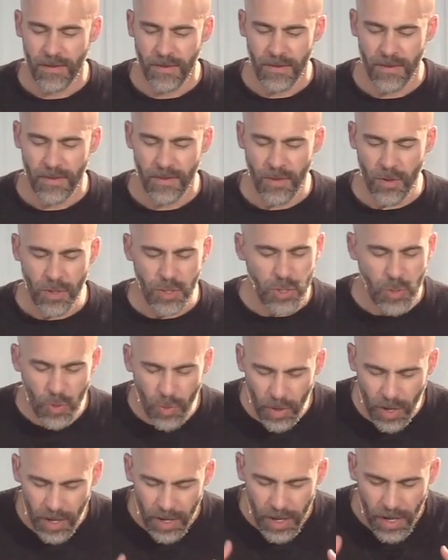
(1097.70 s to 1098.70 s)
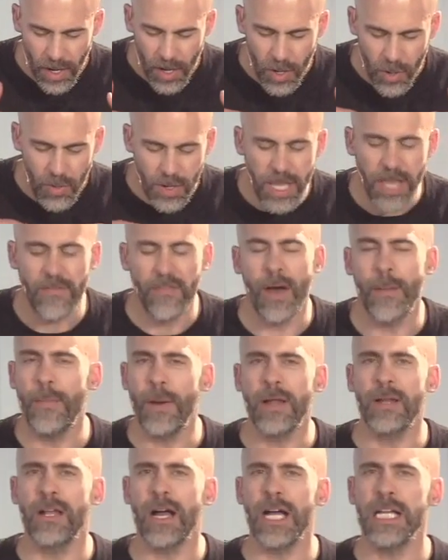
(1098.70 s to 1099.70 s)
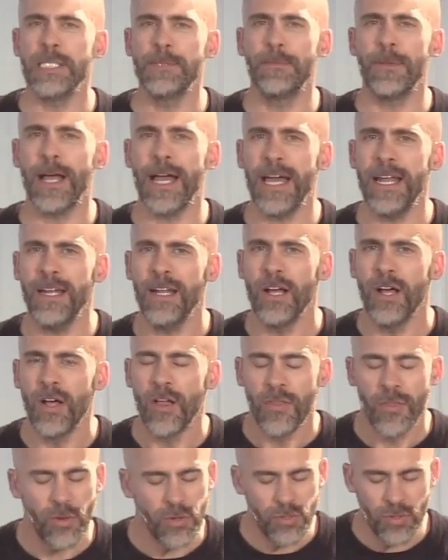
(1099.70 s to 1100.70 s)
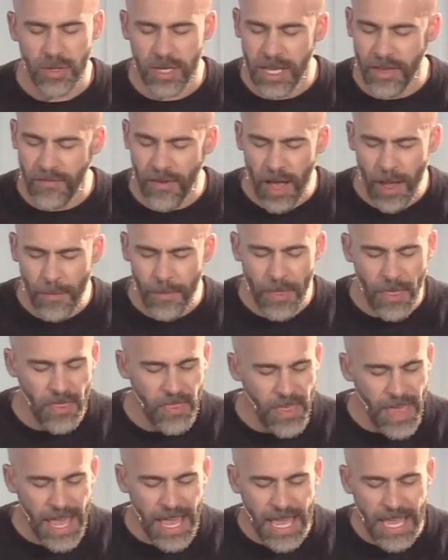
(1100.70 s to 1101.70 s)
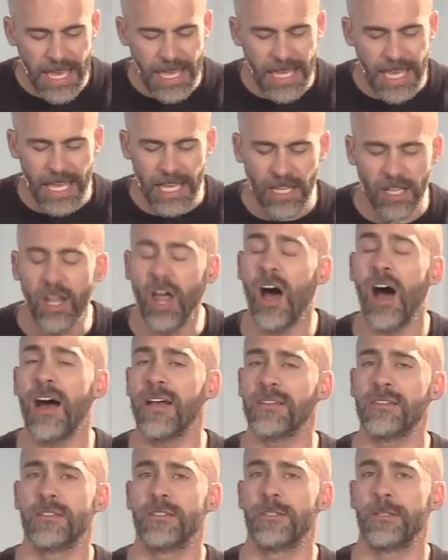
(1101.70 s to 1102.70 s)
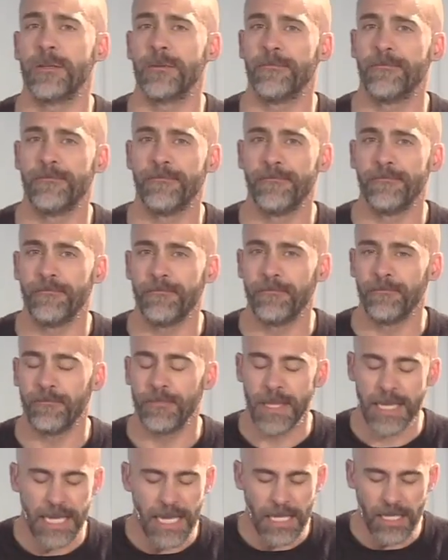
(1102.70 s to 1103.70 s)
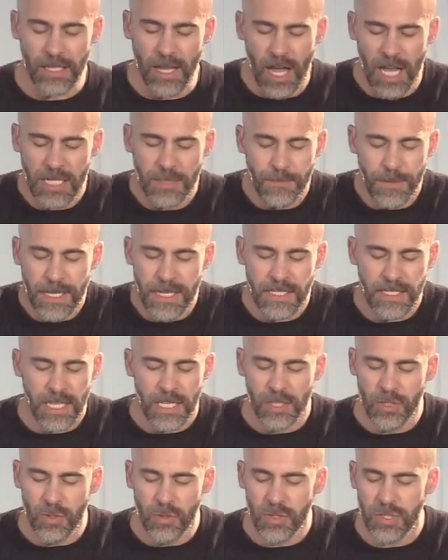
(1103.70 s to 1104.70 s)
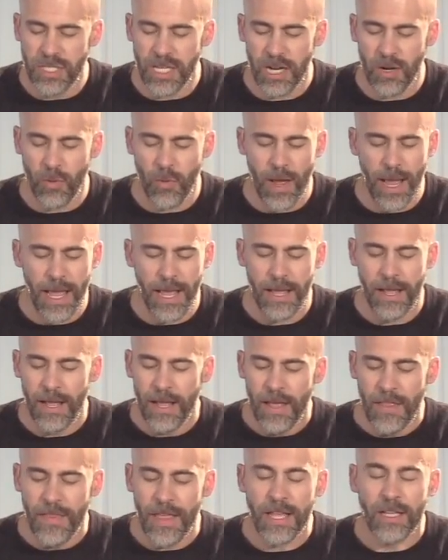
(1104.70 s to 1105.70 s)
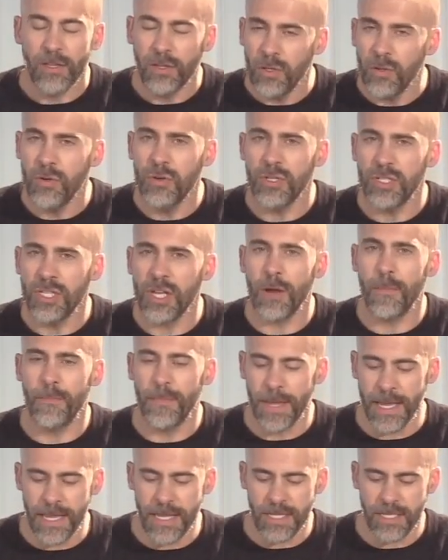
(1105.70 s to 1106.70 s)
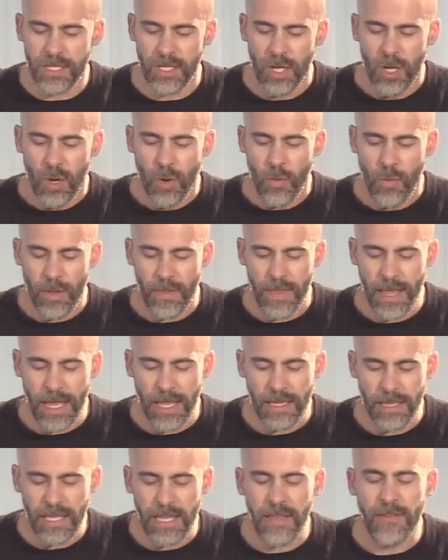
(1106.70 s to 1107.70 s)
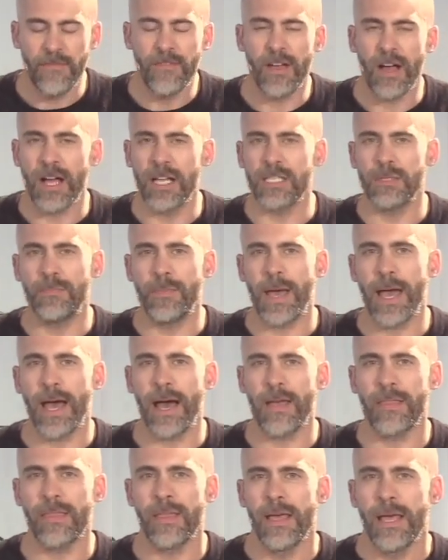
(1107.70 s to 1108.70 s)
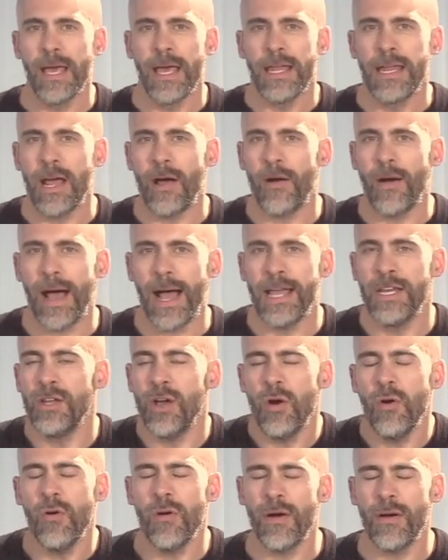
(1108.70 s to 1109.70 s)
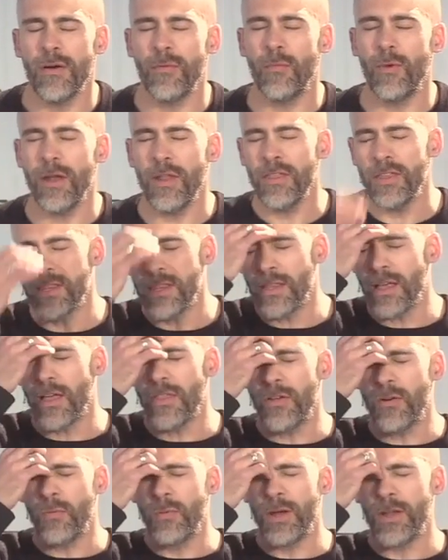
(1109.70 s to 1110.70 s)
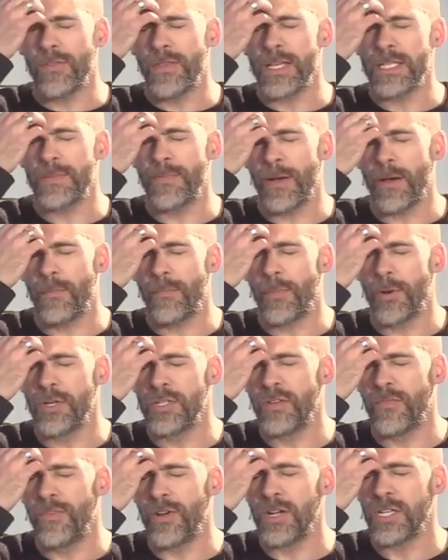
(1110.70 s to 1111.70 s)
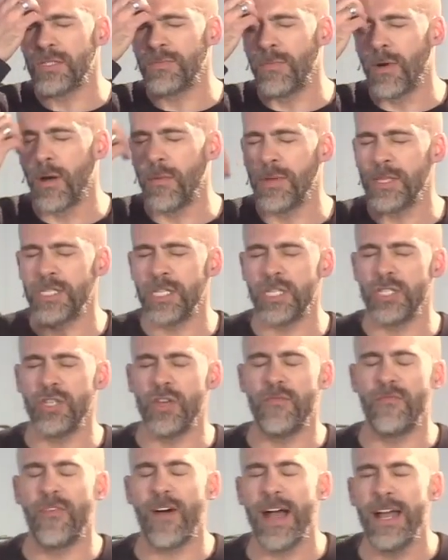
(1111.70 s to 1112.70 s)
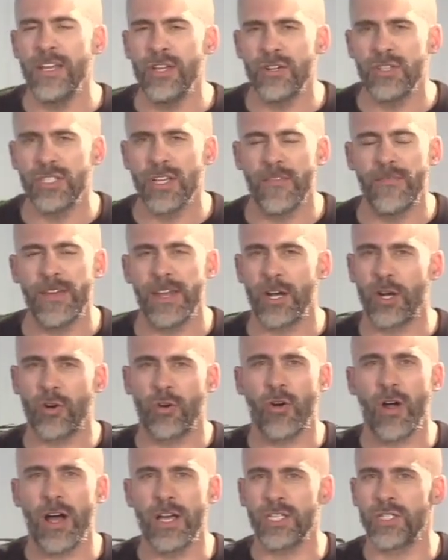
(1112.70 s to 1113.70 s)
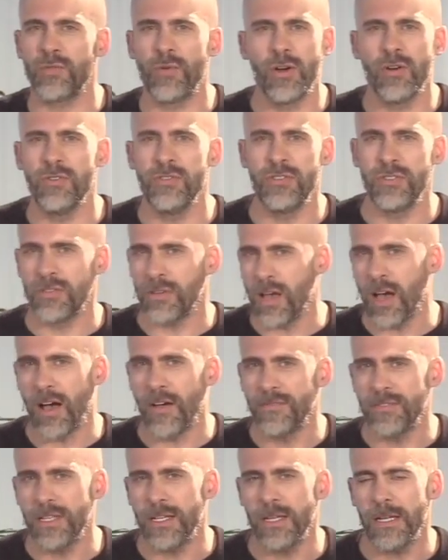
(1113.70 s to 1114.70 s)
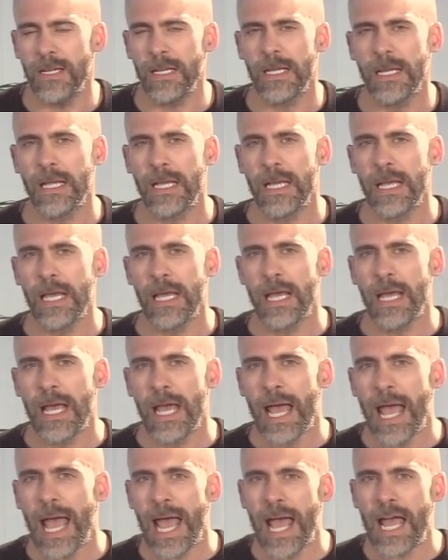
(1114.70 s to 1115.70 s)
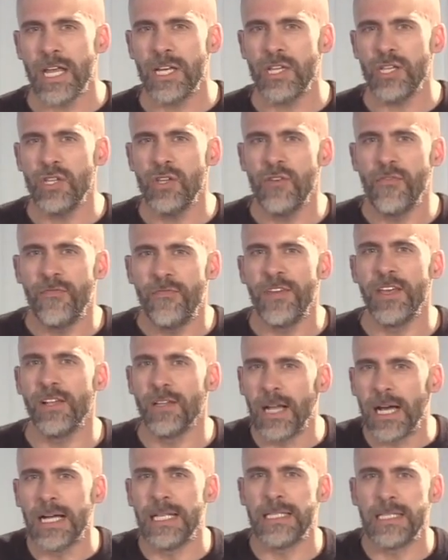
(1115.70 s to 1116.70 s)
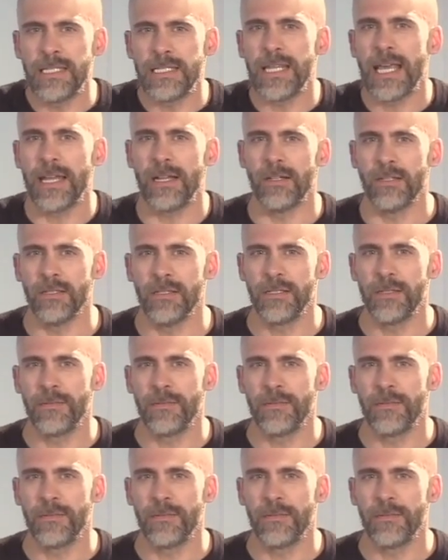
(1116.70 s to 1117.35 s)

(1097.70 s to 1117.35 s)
Those who give up on God's plan, those who give up, they get lost. They get lost because they lose their way. They lose their peace when they leave God's path. Now, I know one of the other weird things about perseverance moments is you find yourself at a crossroads often, and you feel unsettled.